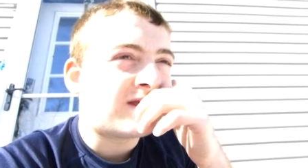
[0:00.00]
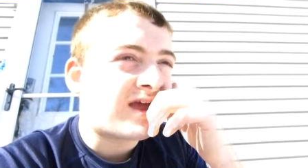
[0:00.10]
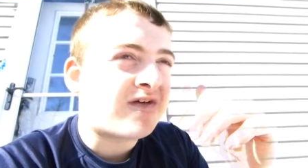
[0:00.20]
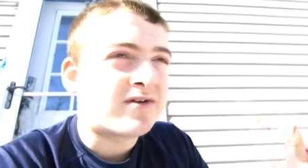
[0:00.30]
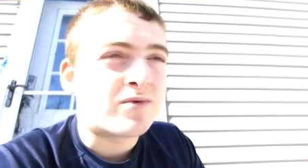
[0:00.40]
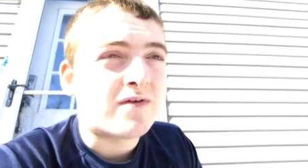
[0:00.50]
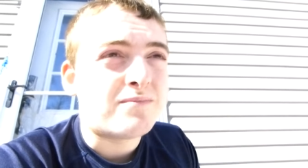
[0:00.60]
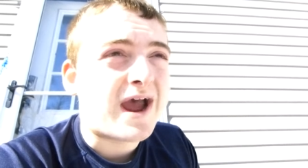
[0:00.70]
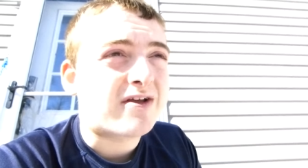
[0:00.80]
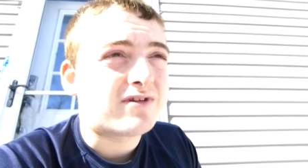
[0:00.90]
be having a
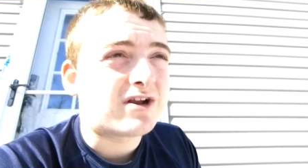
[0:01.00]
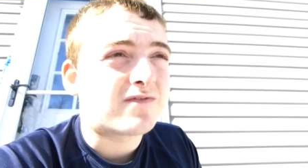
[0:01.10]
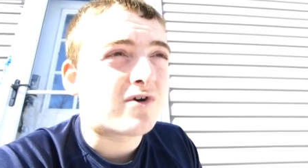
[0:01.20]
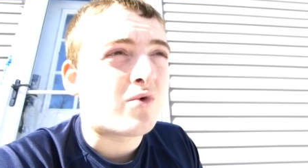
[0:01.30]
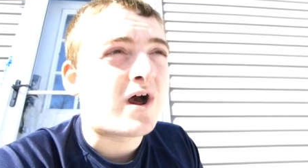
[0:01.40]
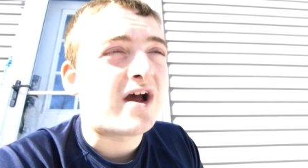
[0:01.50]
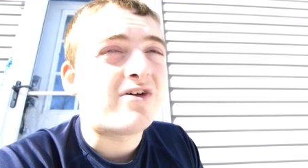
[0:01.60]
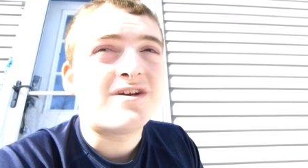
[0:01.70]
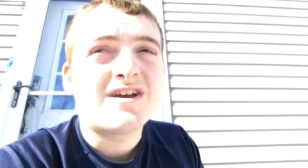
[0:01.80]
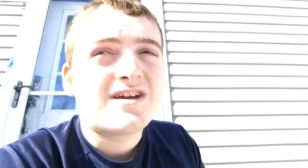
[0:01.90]
rough battle here for a
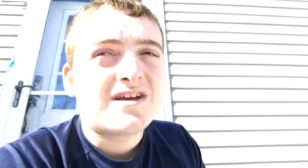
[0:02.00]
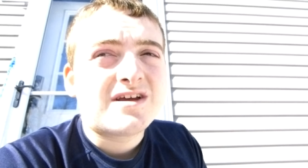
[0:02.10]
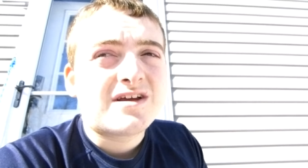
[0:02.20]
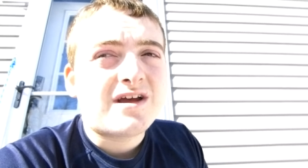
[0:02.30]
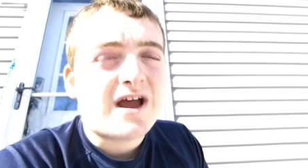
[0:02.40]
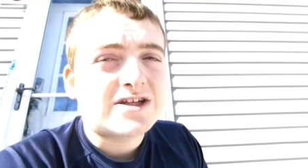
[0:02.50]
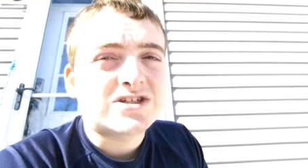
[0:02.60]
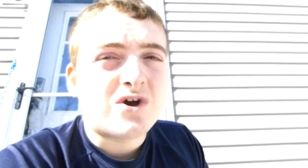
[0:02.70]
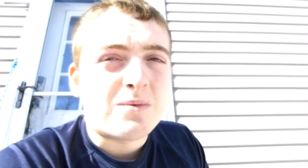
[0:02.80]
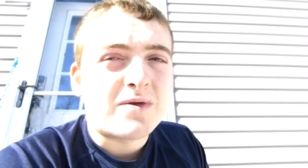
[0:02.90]
while. I
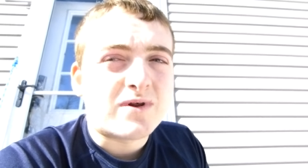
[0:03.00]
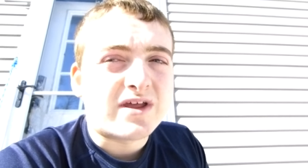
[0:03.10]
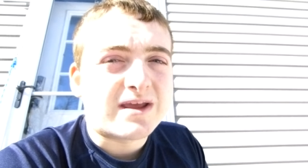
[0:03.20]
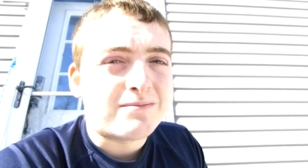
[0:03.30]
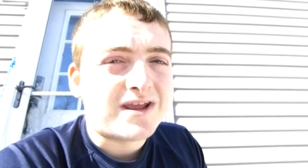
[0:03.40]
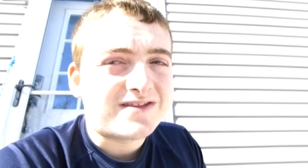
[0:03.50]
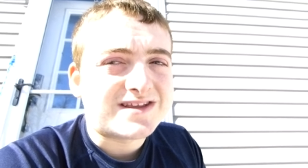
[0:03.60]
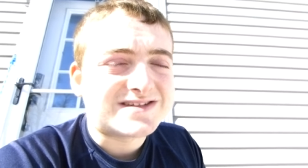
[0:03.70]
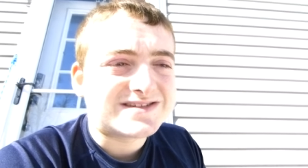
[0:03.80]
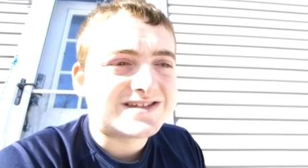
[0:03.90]
just hope he really can beat
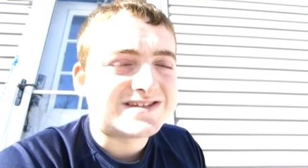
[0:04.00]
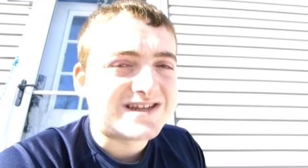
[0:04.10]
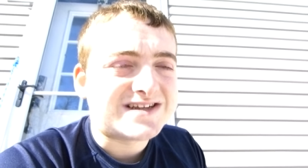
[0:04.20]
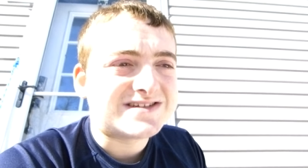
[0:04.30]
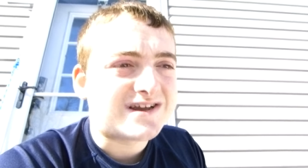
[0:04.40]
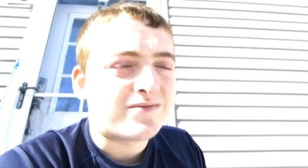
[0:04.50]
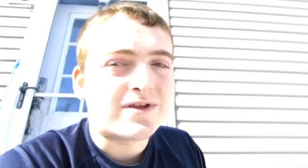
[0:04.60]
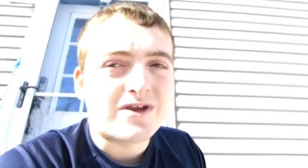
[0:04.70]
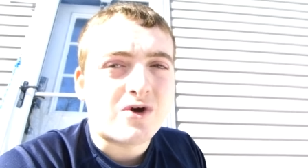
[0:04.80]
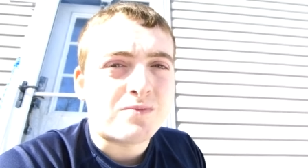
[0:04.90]
this disease. I
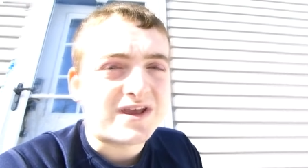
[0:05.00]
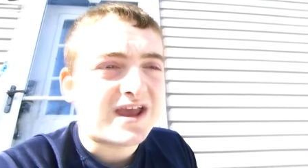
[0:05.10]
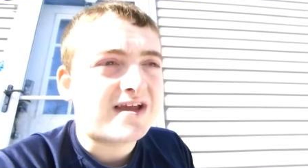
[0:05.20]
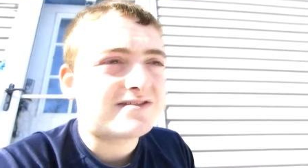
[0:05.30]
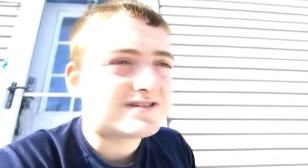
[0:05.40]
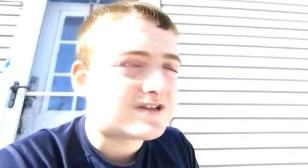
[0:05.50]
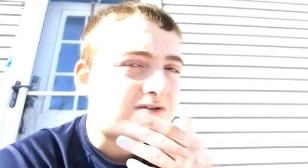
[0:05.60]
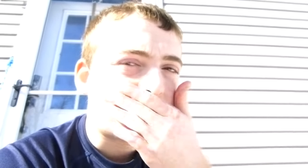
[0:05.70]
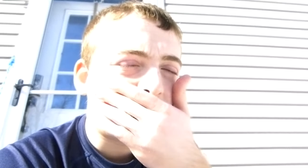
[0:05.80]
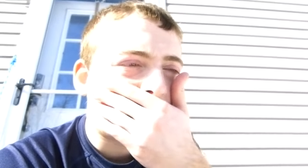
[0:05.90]
really hope he can.
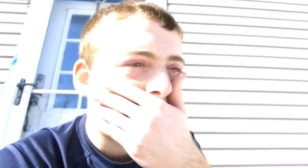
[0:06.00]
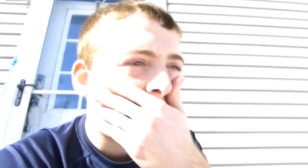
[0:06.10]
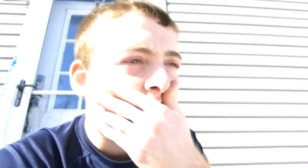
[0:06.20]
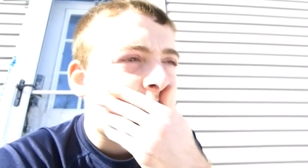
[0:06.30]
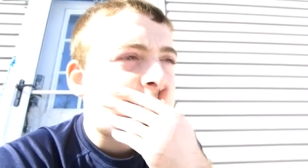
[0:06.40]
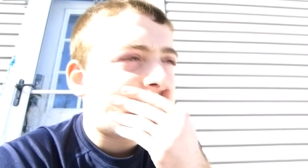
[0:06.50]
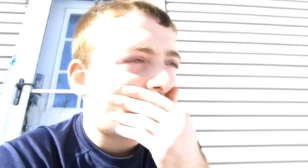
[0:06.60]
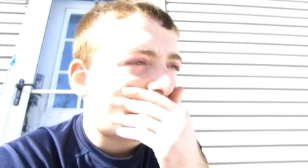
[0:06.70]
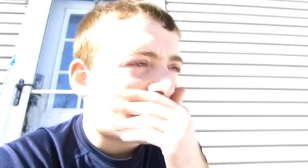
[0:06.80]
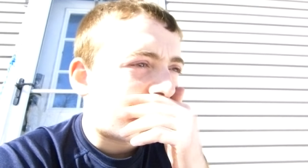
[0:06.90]
So
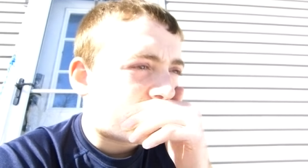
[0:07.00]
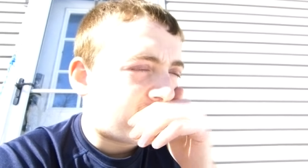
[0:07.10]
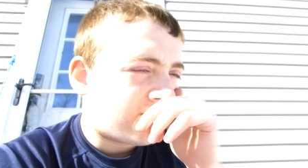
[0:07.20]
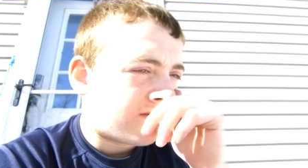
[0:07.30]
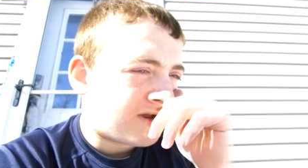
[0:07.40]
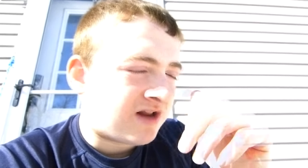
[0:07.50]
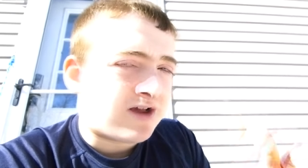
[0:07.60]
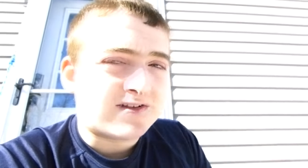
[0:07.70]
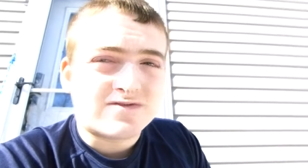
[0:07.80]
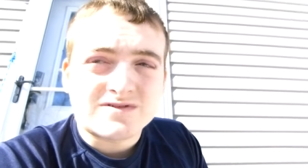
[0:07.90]
it really would mean a
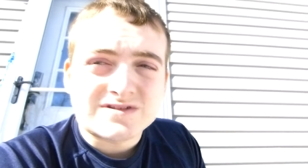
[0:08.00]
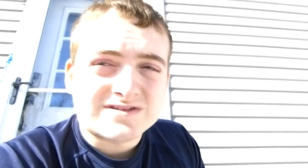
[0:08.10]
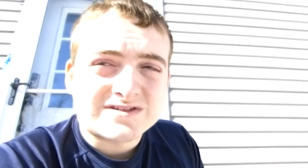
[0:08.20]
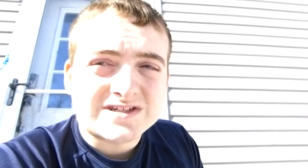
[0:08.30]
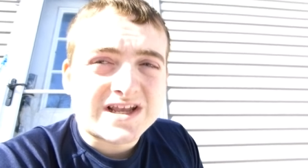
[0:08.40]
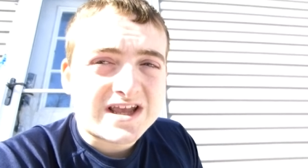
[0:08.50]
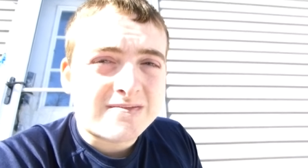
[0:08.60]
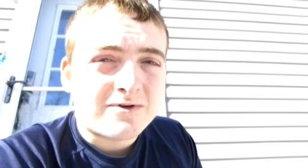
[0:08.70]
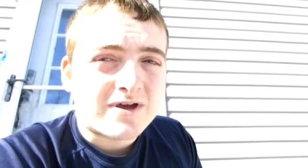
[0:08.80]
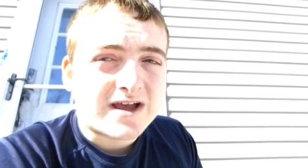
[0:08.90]
lot to
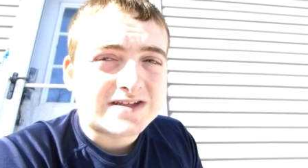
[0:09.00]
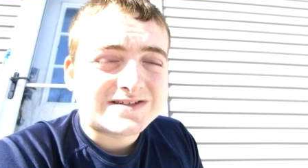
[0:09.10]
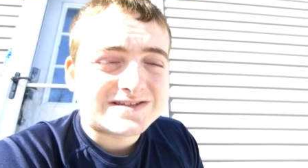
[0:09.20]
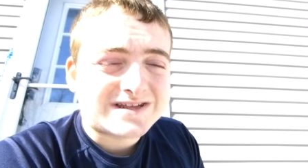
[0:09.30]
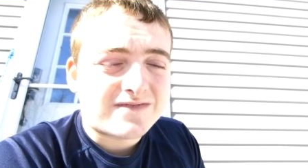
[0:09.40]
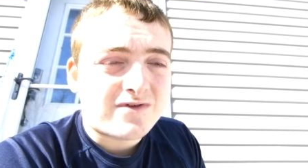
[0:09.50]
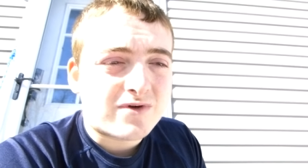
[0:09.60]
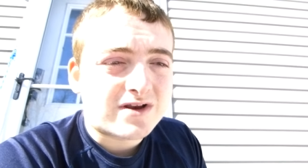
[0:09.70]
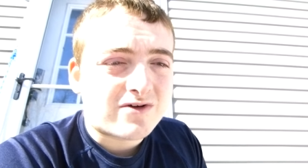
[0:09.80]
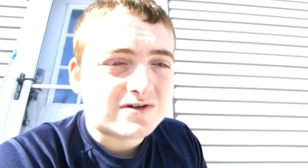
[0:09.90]
him, you guys, if you
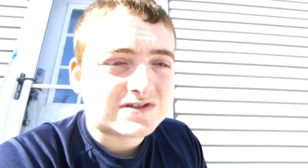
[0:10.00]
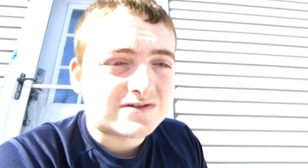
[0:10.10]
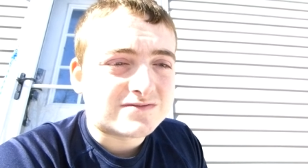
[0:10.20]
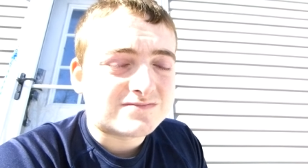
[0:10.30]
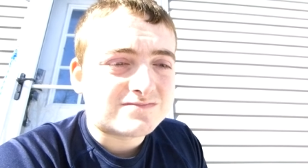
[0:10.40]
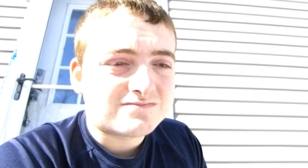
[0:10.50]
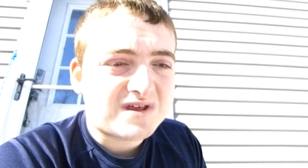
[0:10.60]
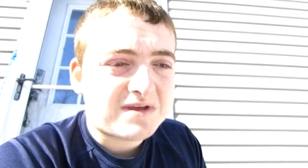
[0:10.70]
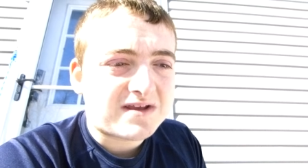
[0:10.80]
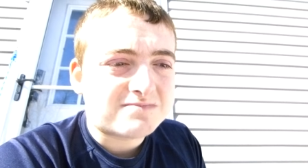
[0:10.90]
can also
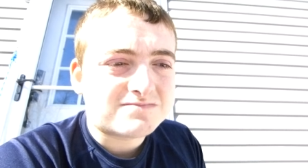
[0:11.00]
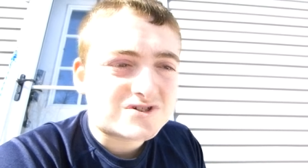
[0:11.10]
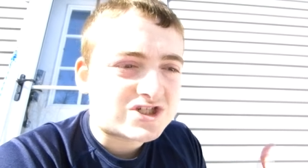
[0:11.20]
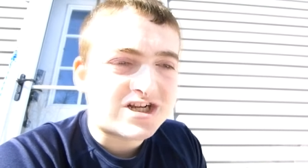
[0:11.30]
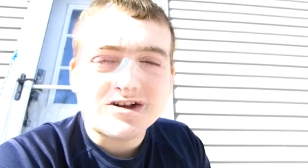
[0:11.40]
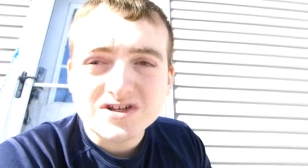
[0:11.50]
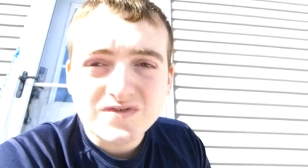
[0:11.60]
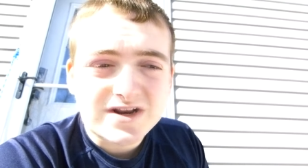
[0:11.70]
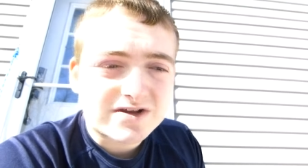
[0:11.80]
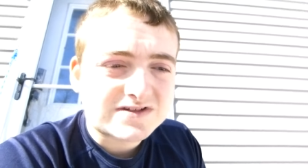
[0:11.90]
maybe share this
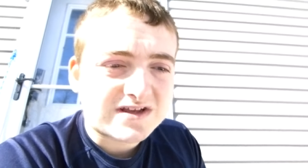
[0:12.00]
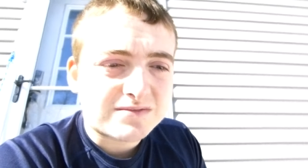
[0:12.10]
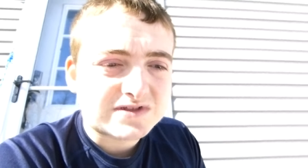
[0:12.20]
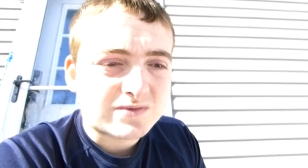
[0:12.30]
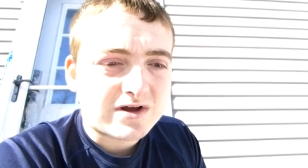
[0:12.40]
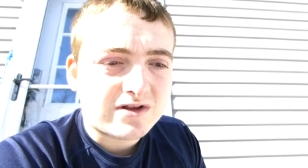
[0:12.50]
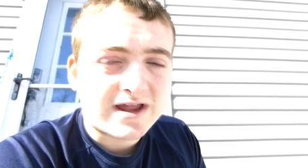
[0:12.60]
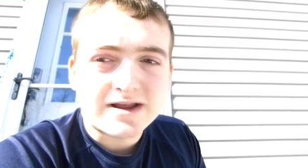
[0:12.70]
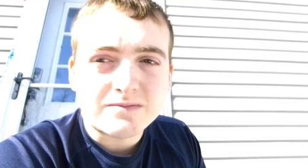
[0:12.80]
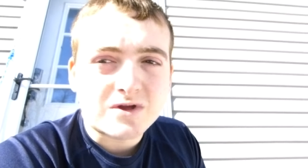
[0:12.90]
video to him as well.
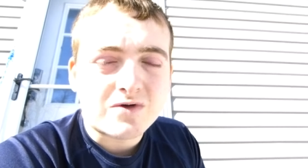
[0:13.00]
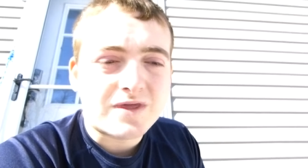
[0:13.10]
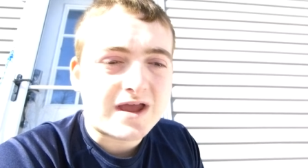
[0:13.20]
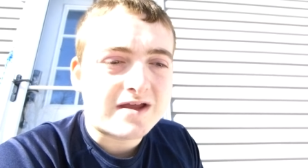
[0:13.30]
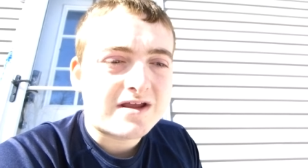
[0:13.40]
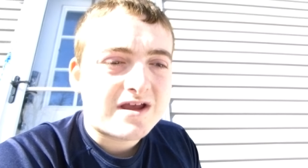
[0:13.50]
Let him know that